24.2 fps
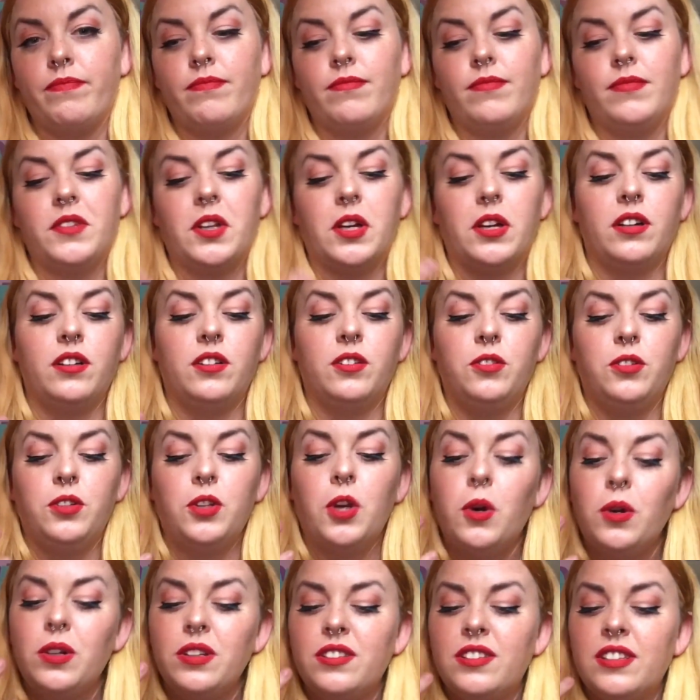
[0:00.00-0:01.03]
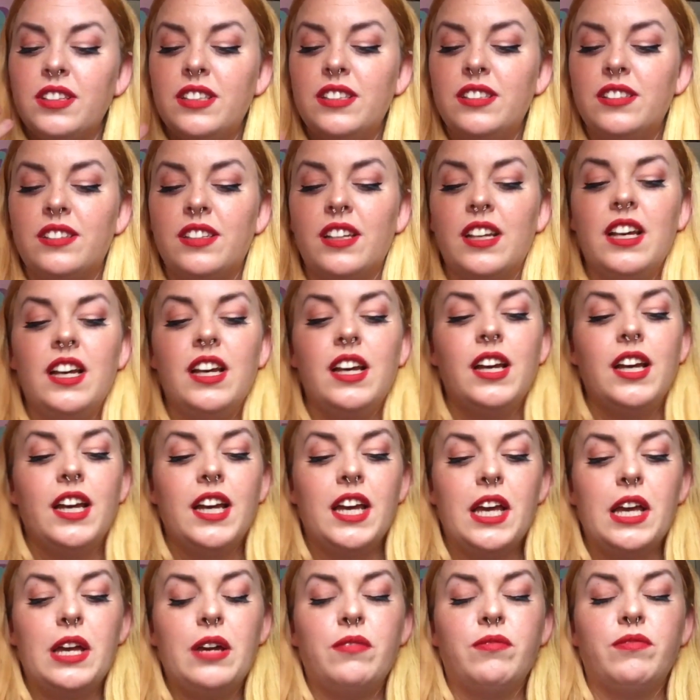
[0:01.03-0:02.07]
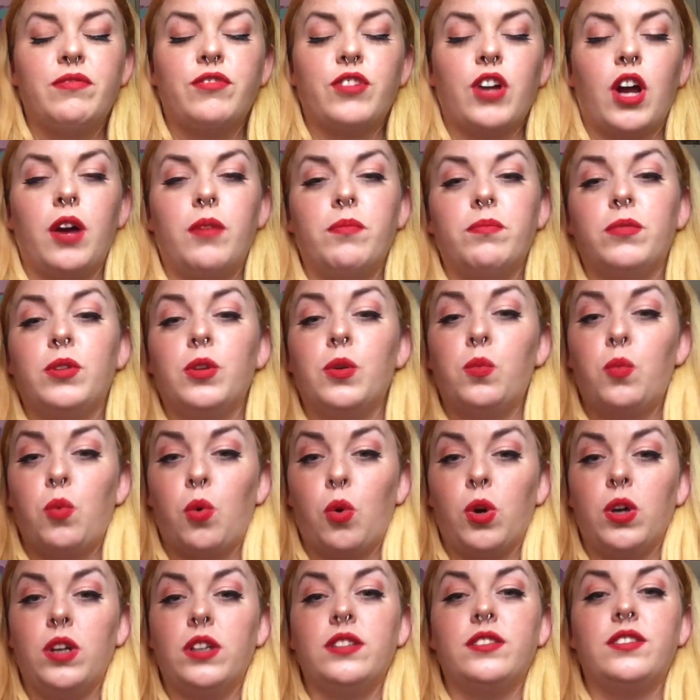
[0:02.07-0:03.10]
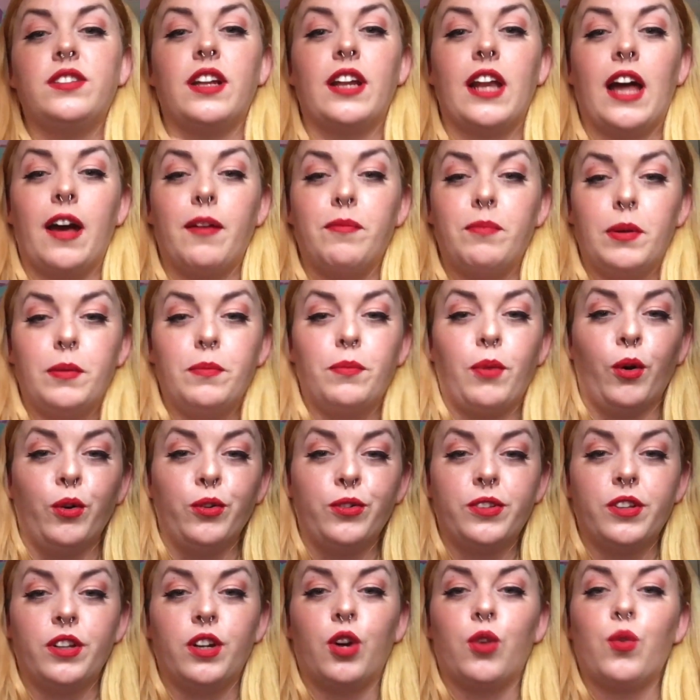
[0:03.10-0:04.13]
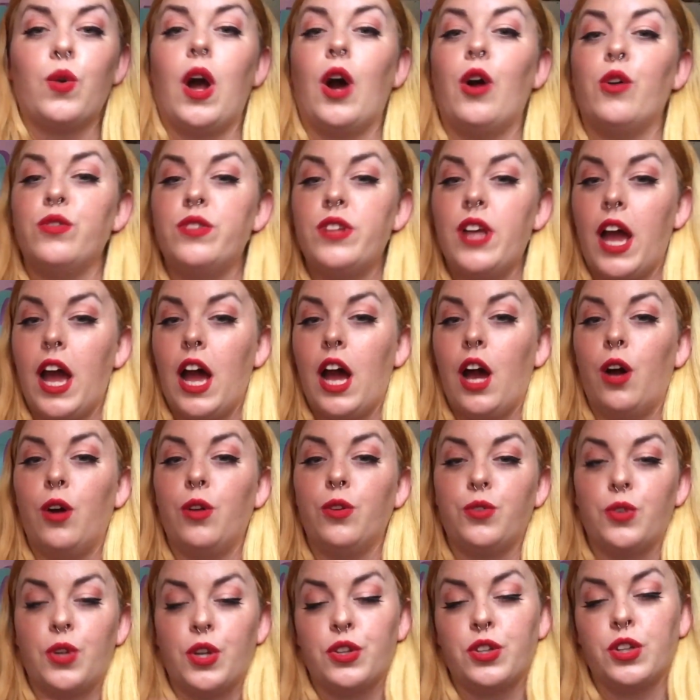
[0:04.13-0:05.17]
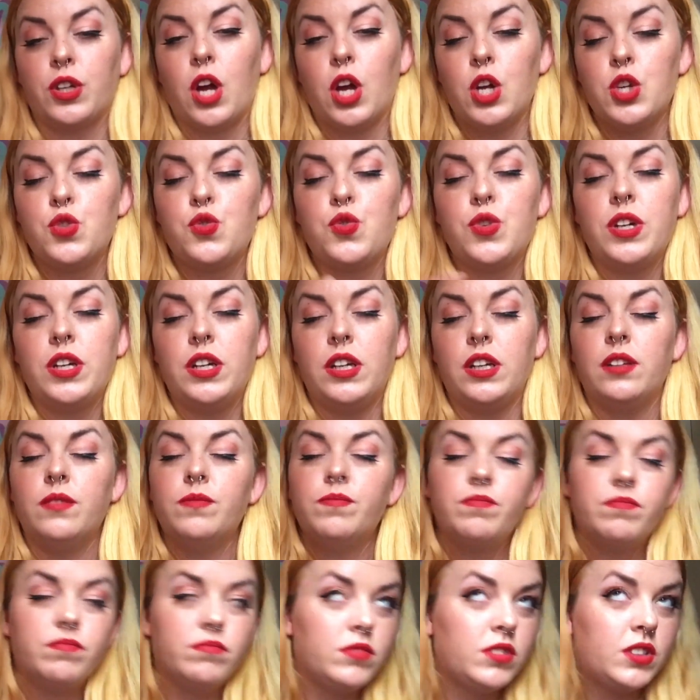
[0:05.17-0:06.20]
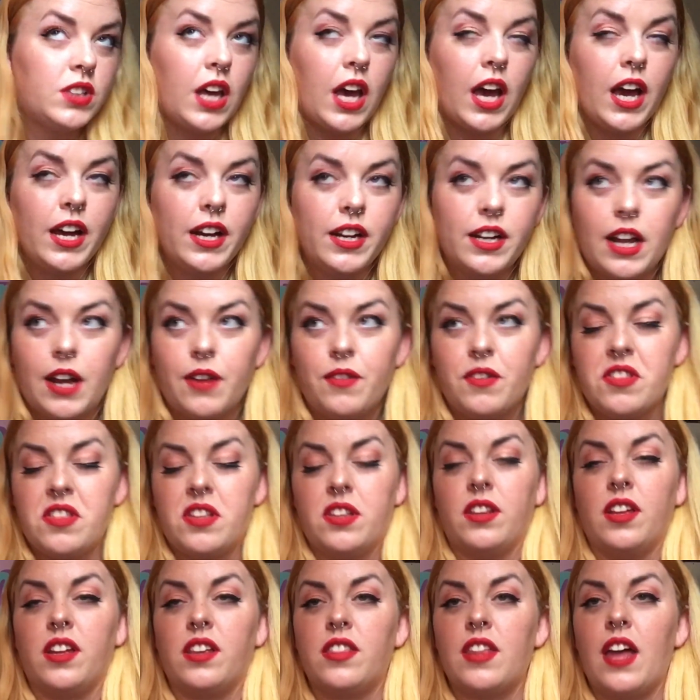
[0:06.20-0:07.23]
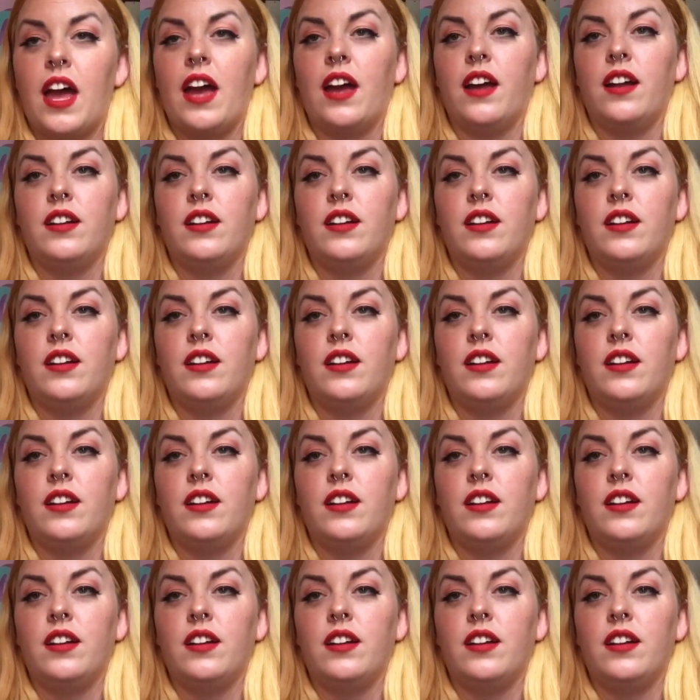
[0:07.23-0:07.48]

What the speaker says: Notices him from the warrants that have been posted around town, throughout the countryside, everything like that.